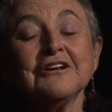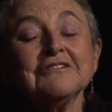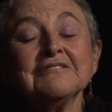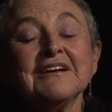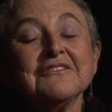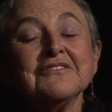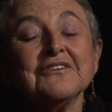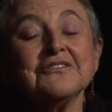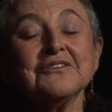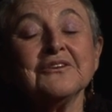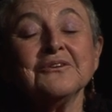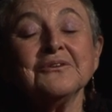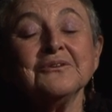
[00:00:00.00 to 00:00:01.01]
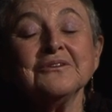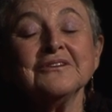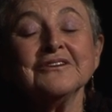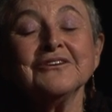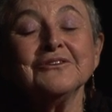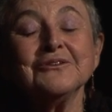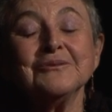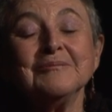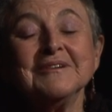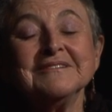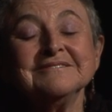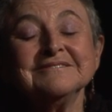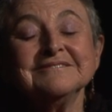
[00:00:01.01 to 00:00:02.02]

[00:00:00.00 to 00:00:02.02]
all around this whole globe.